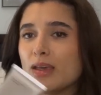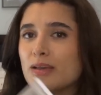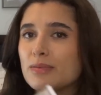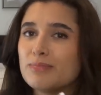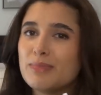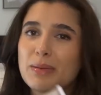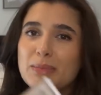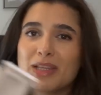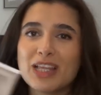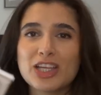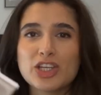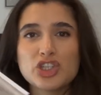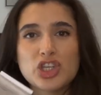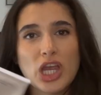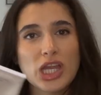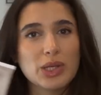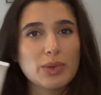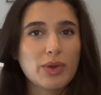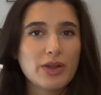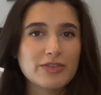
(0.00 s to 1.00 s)
maybe like
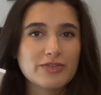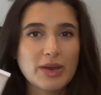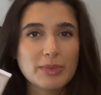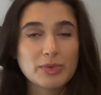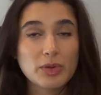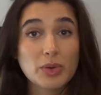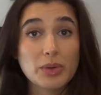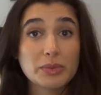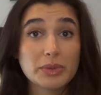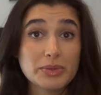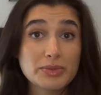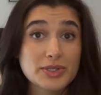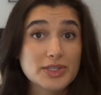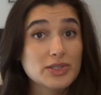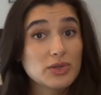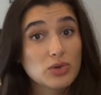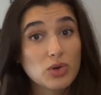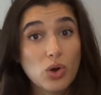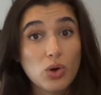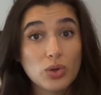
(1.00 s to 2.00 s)
January, February when it was
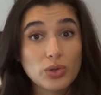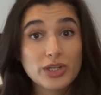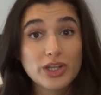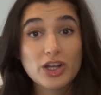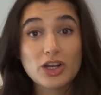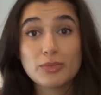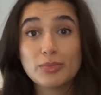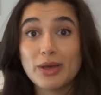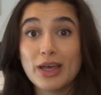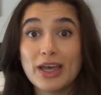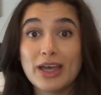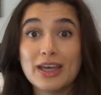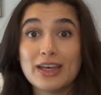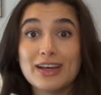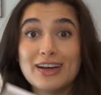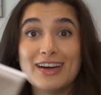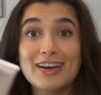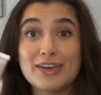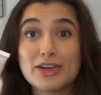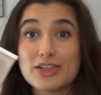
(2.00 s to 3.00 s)
still cold here,
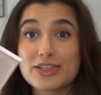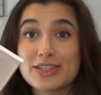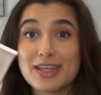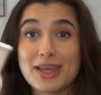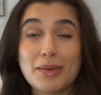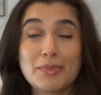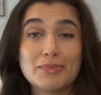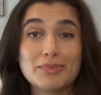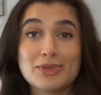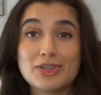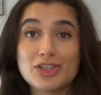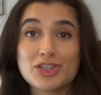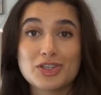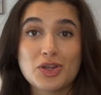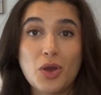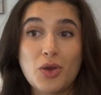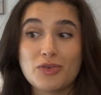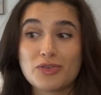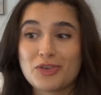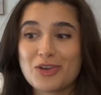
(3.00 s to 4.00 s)
but honestly I'm just
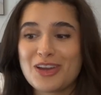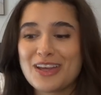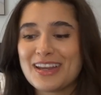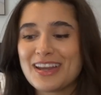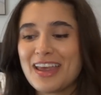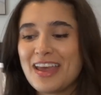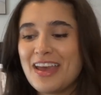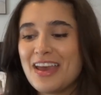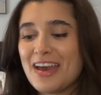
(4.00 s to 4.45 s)
over it.